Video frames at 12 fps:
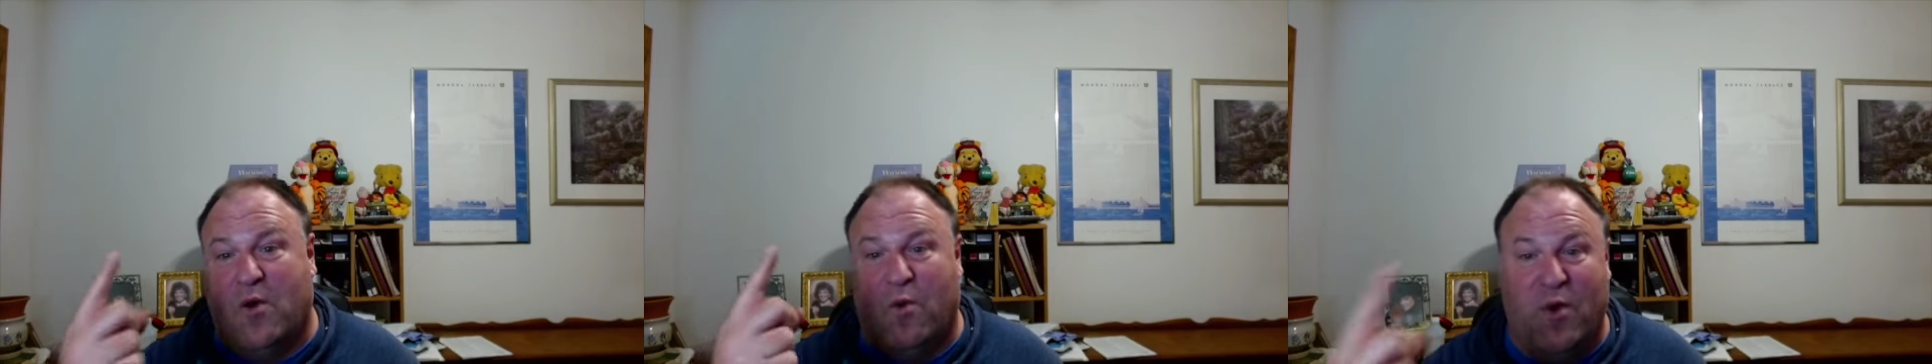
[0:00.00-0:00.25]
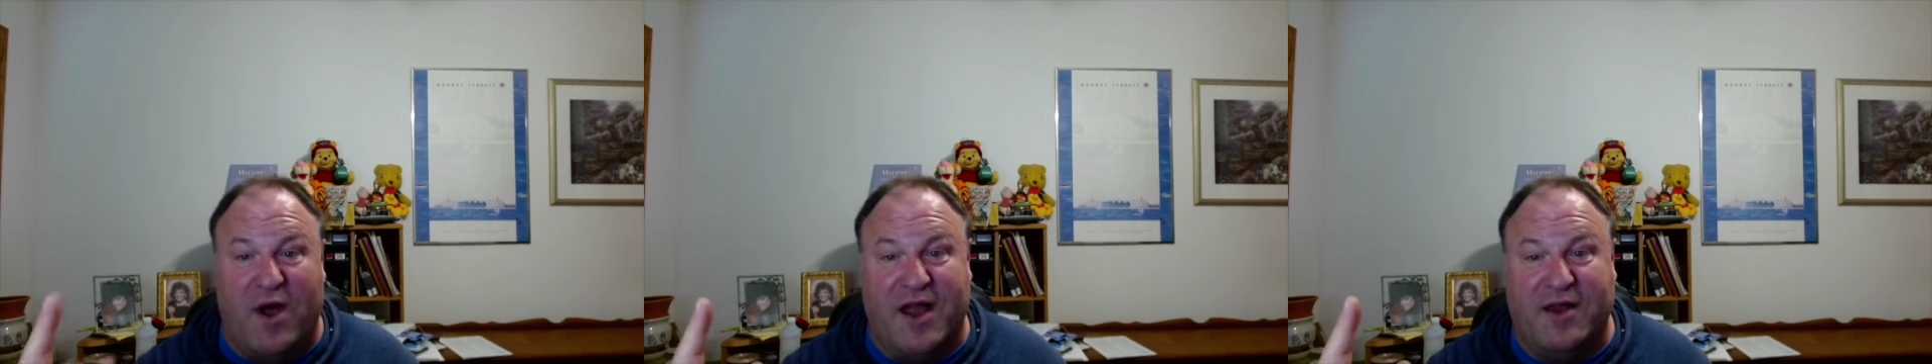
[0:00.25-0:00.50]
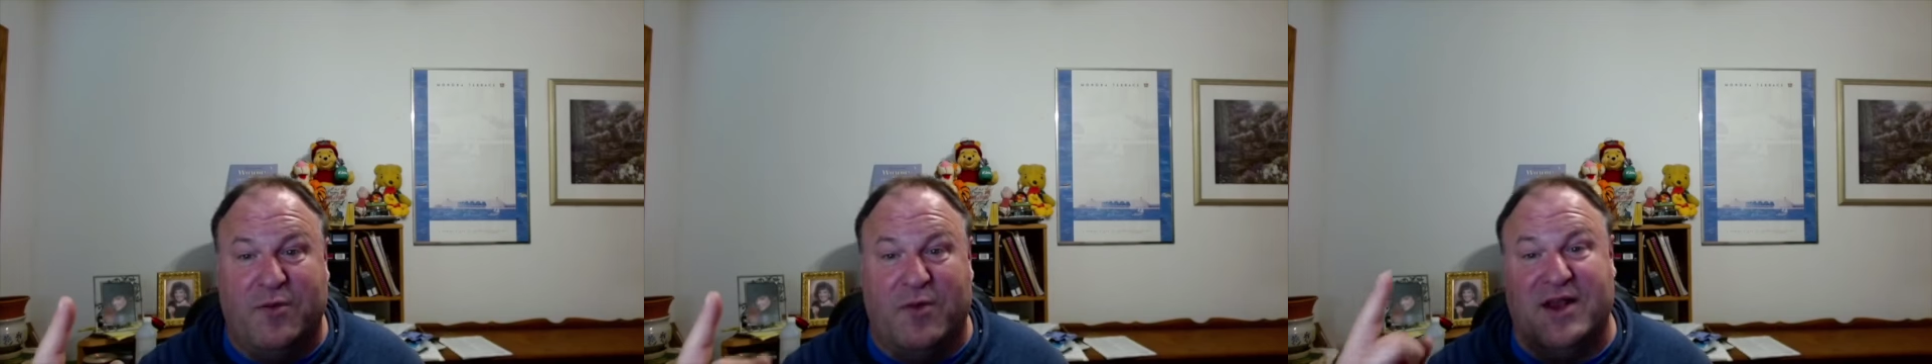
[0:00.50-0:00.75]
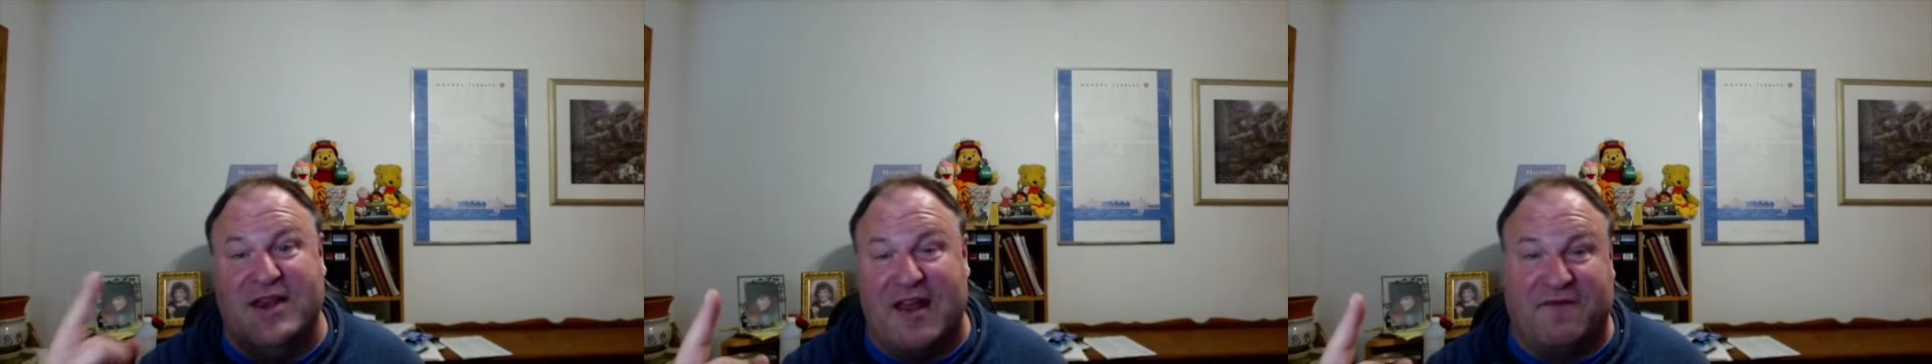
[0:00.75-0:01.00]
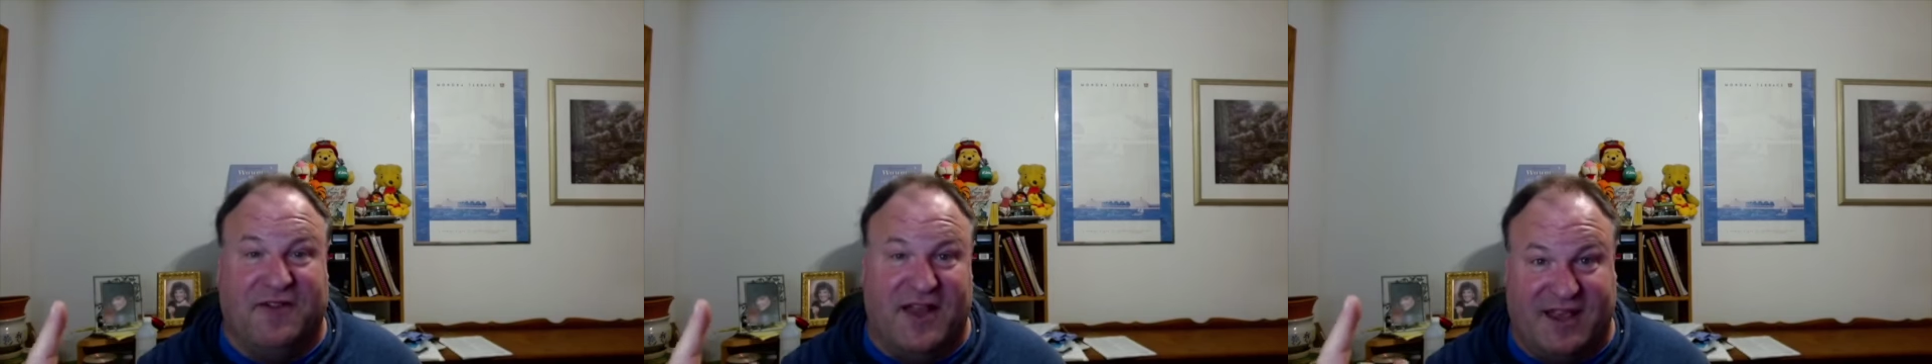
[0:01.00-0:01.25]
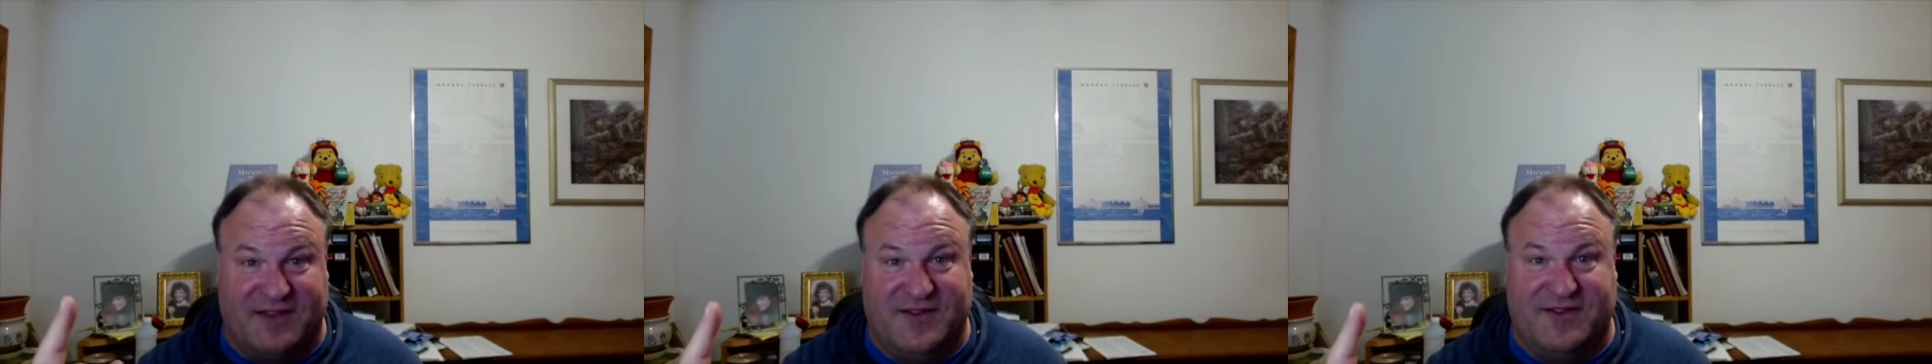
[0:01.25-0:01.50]
One, when
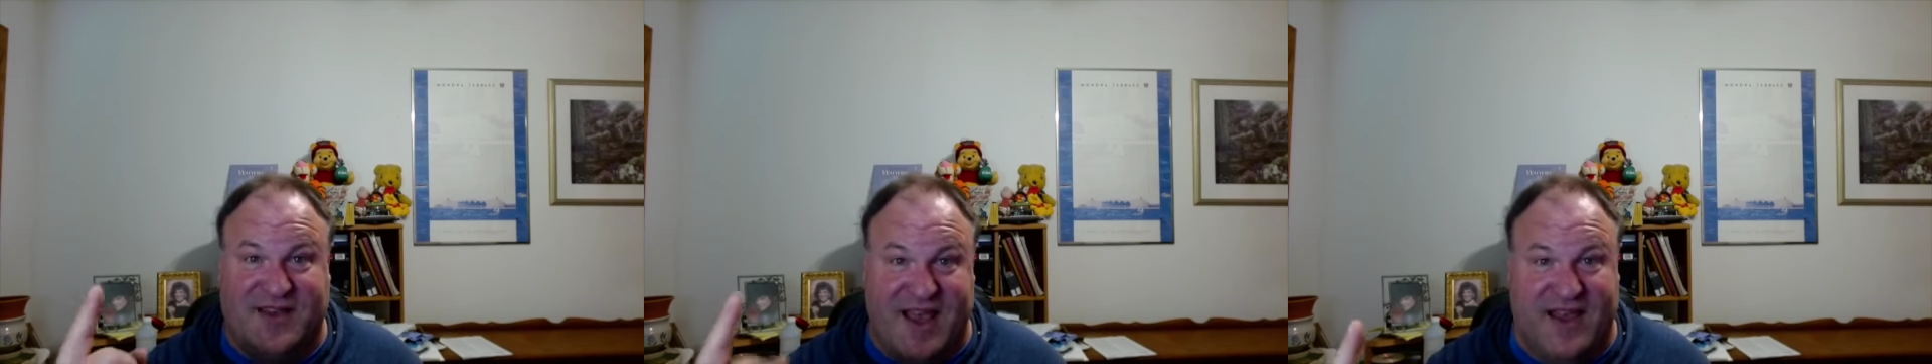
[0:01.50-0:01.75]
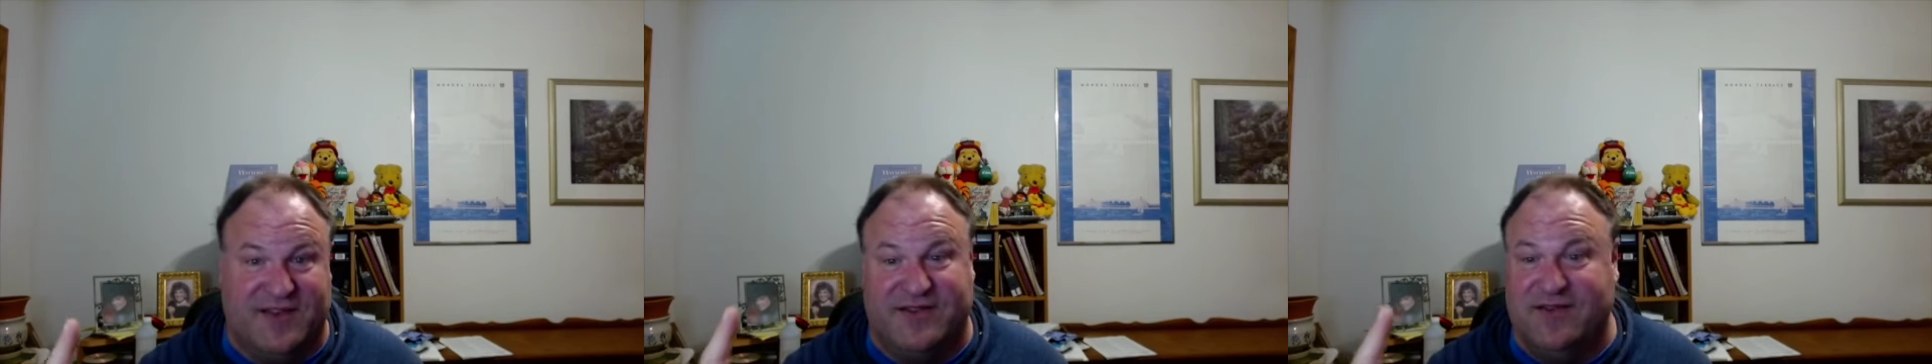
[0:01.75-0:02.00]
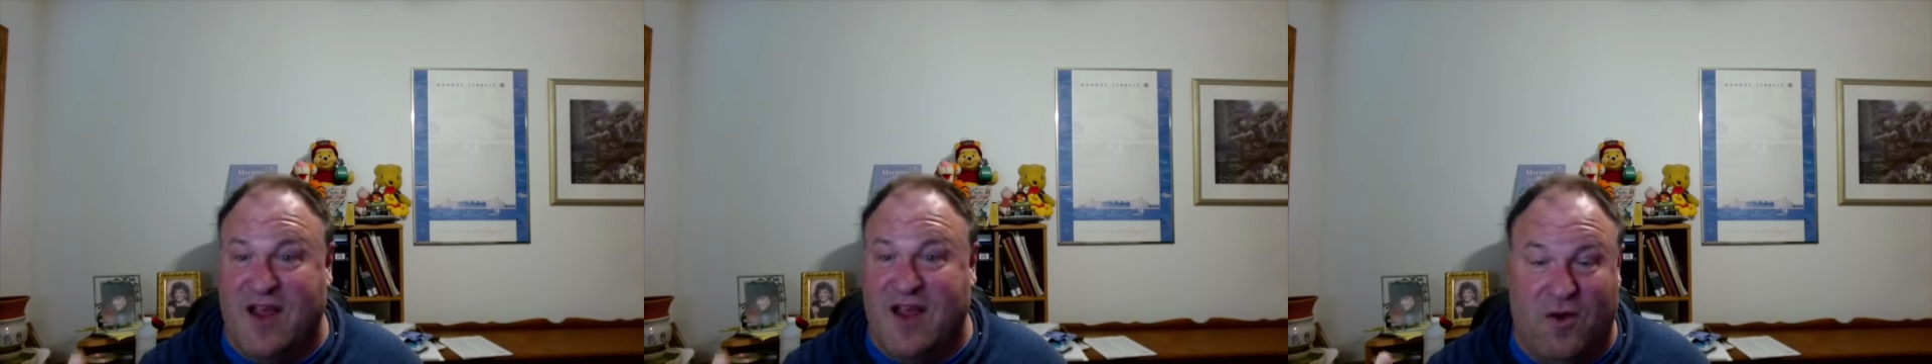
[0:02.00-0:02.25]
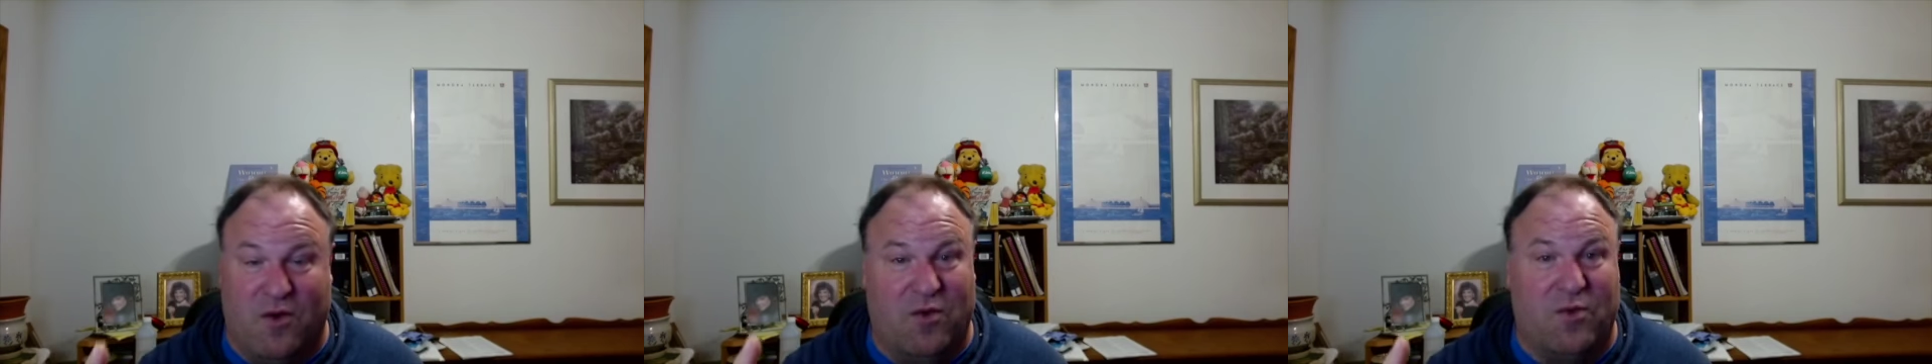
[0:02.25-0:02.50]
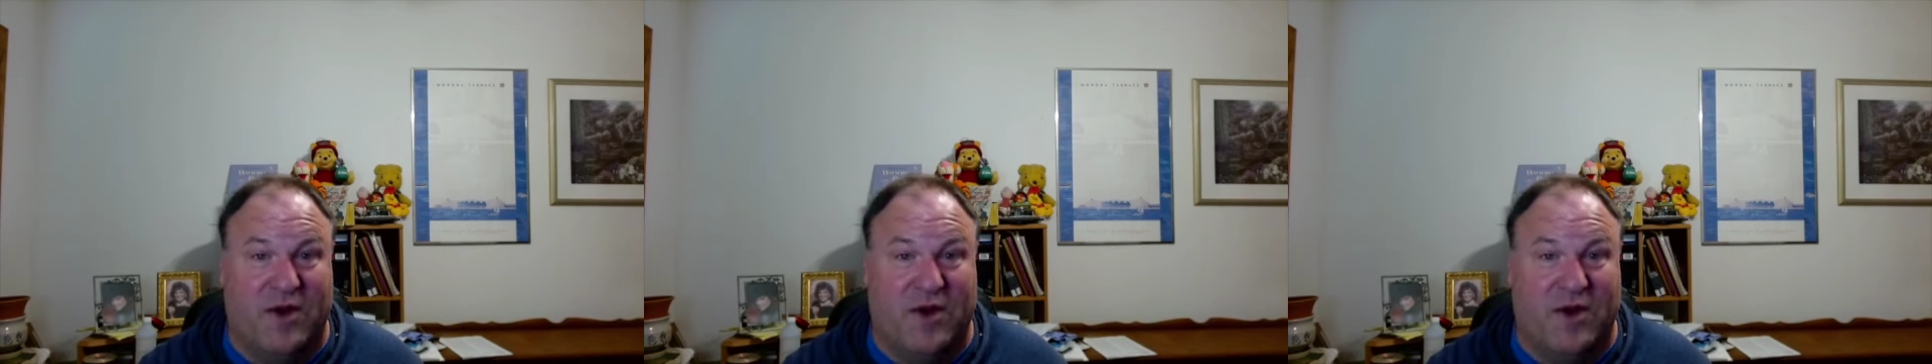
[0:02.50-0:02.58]
Netflix says, no,